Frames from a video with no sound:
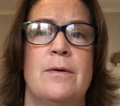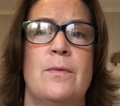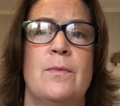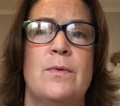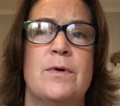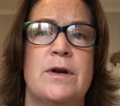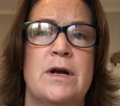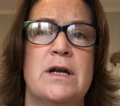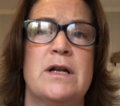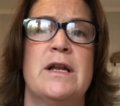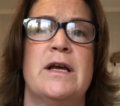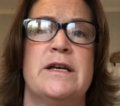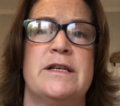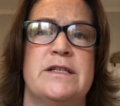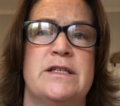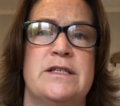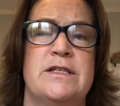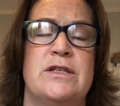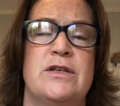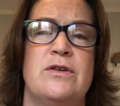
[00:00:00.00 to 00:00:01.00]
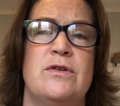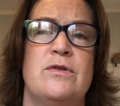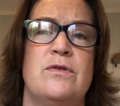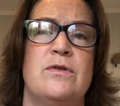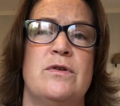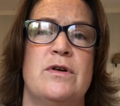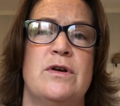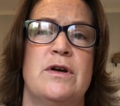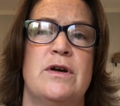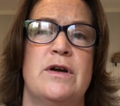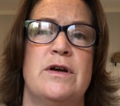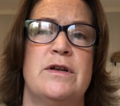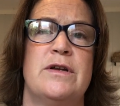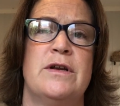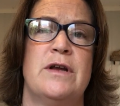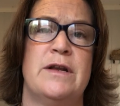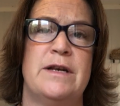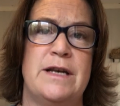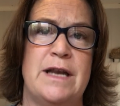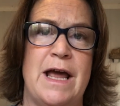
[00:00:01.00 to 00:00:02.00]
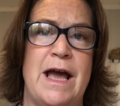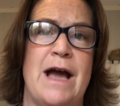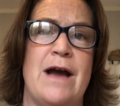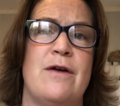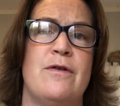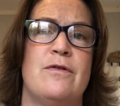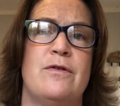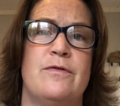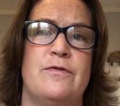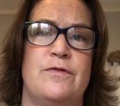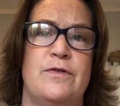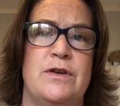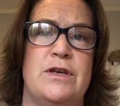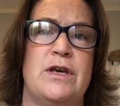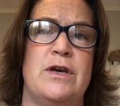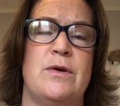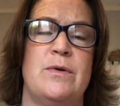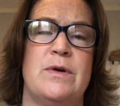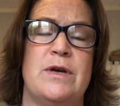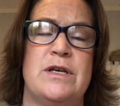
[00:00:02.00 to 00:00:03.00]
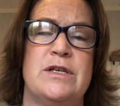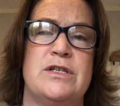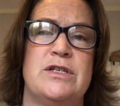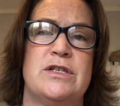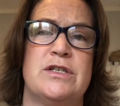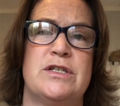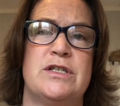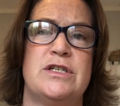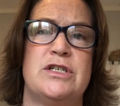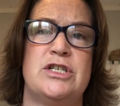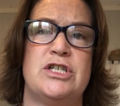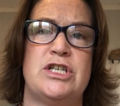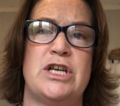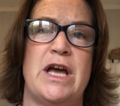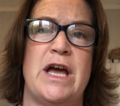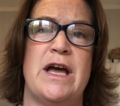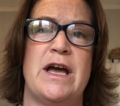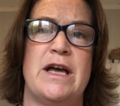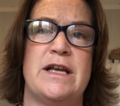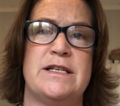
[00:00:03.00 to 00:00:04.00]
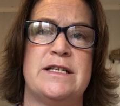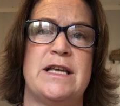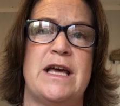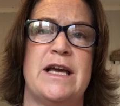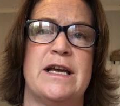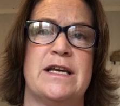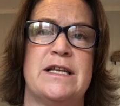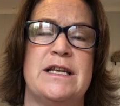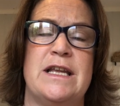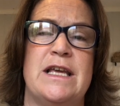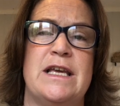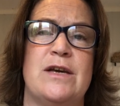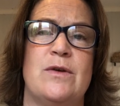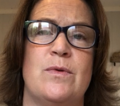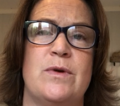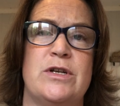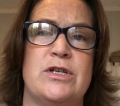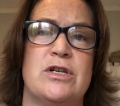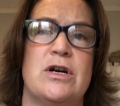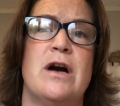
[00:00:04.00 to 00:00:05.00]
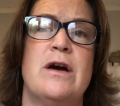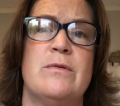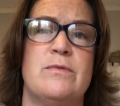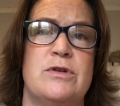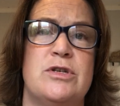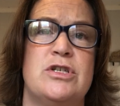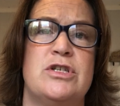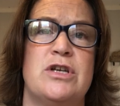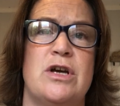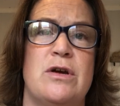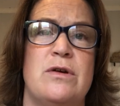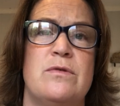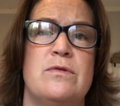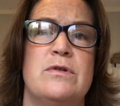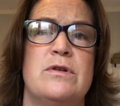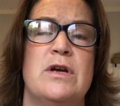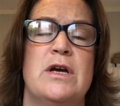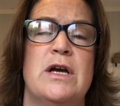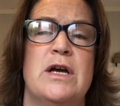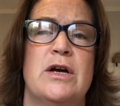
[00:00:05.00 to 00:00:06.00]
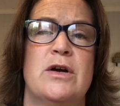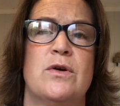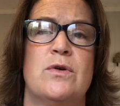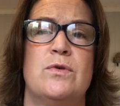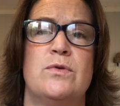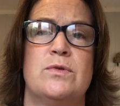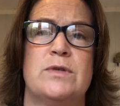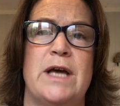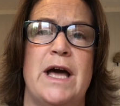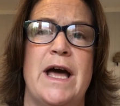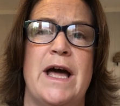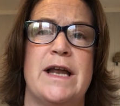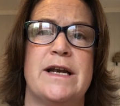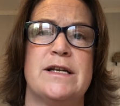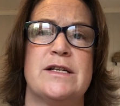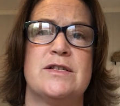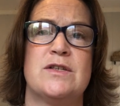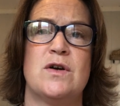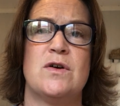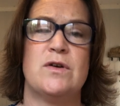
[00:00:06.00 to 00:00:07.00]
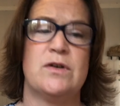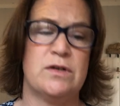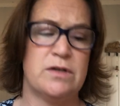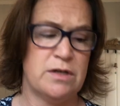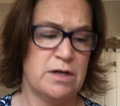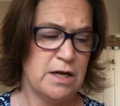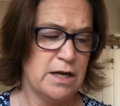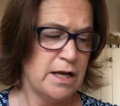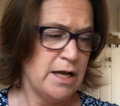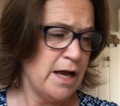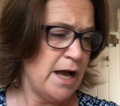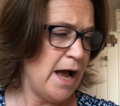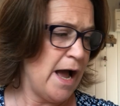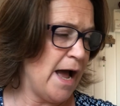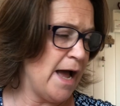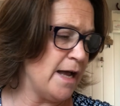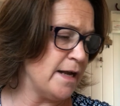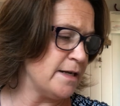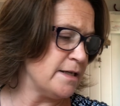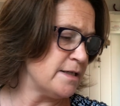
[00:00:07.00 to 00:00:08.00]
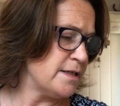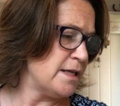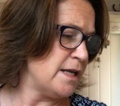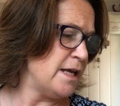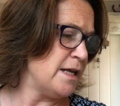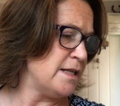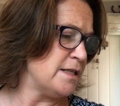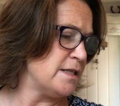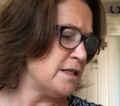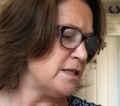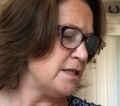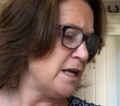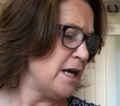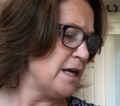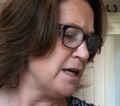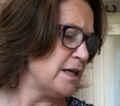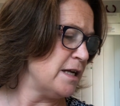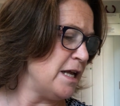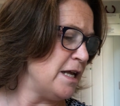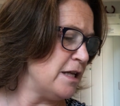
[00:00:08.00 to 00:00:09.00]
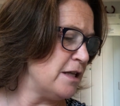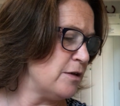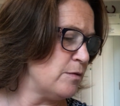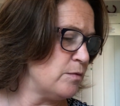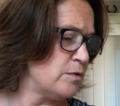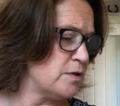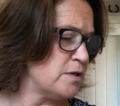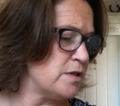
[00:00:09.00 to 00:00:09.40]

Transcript: What I'd like to do now for you is just to share a technique which I was shown called hands-on, and it's a technique that